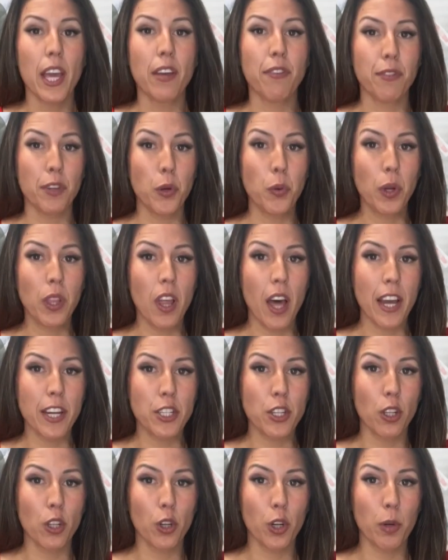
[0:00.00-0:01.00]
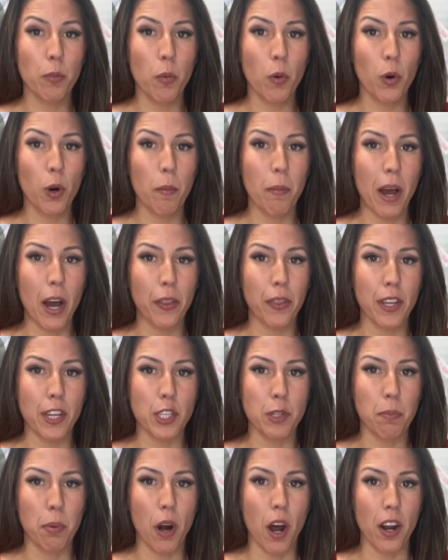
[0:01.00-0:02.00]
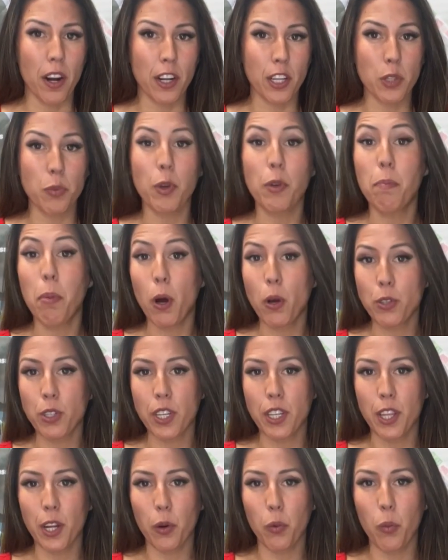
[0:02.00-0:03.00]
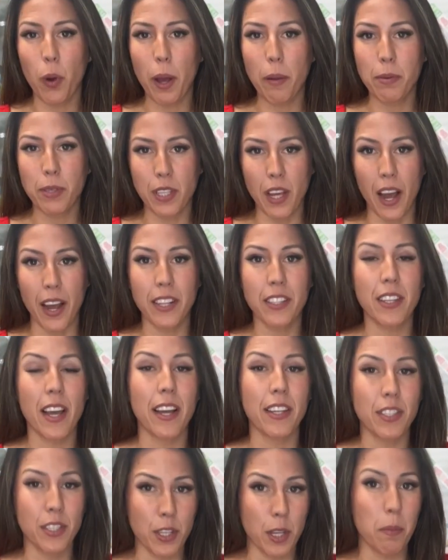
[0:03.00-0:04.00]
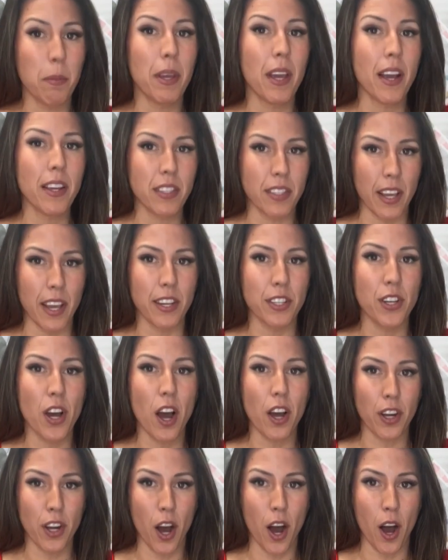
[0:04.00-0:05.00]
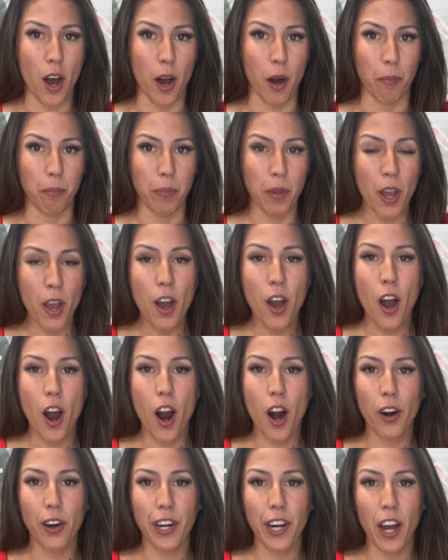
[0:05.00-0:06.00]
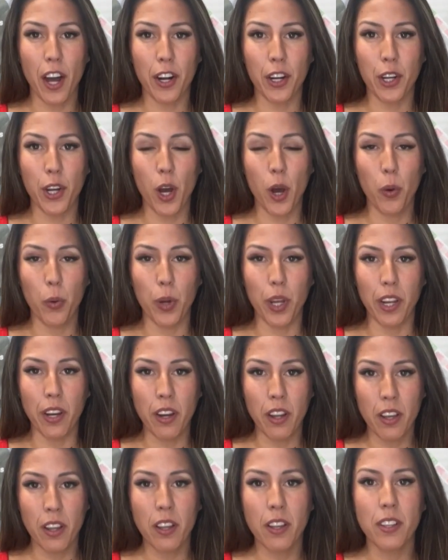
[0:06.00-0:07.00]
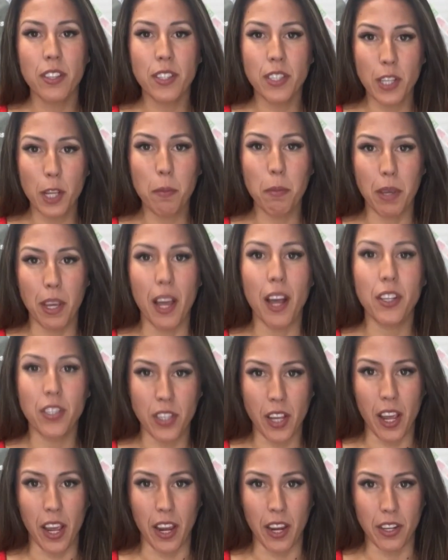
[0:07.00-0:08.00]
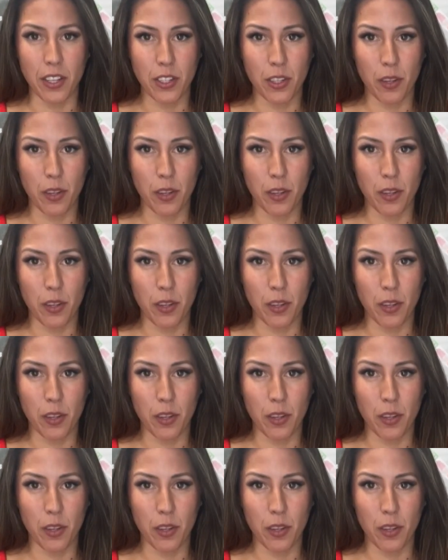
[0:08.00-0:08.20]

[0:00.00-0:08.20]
you would like to learn more about these products, we posted their websites at CBS8.com. Ariana Cohen, CBS 8.